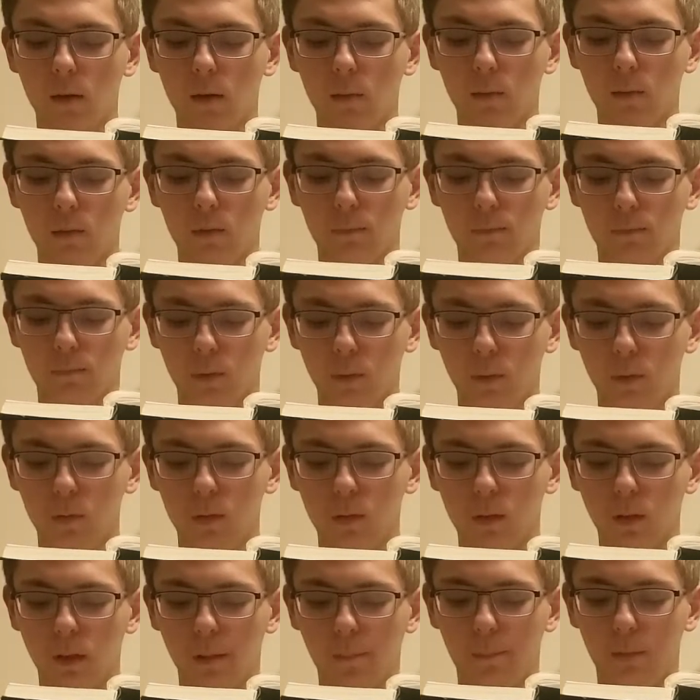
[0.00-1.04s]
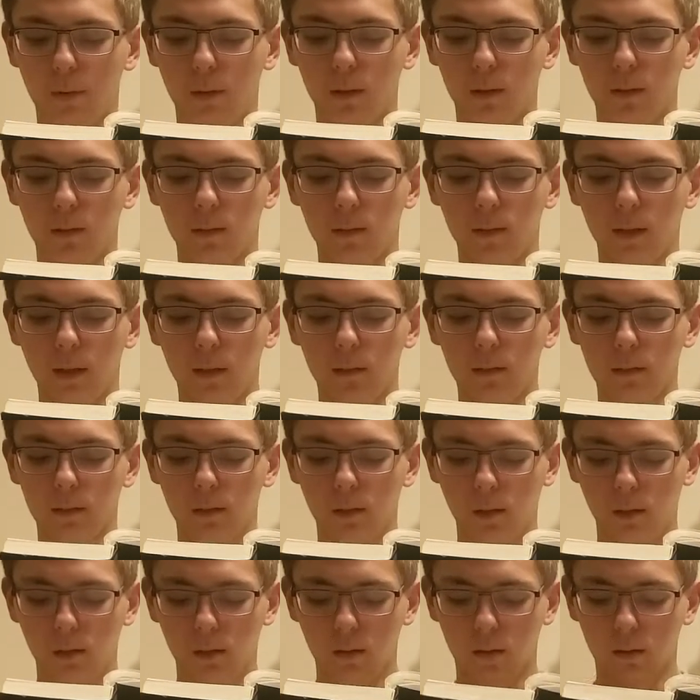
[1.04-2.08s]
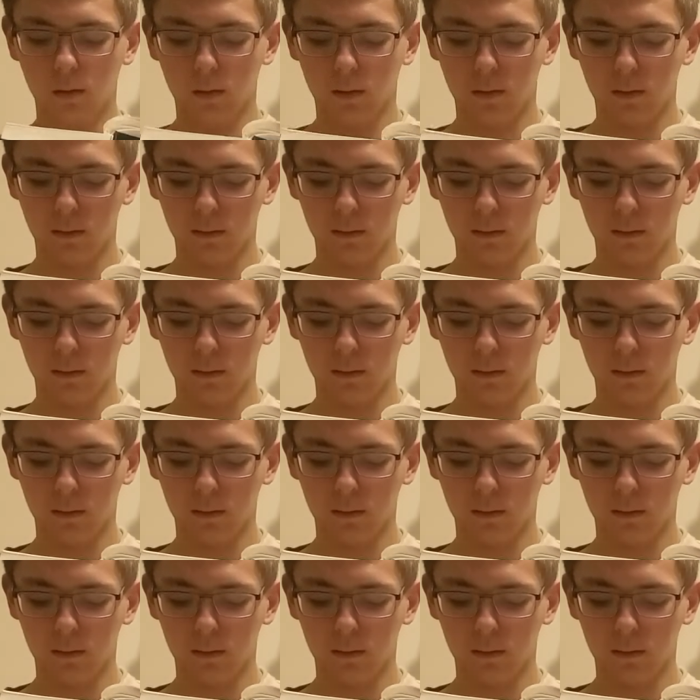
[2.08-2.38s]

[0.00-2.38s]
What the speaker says: it was leprous, like snow.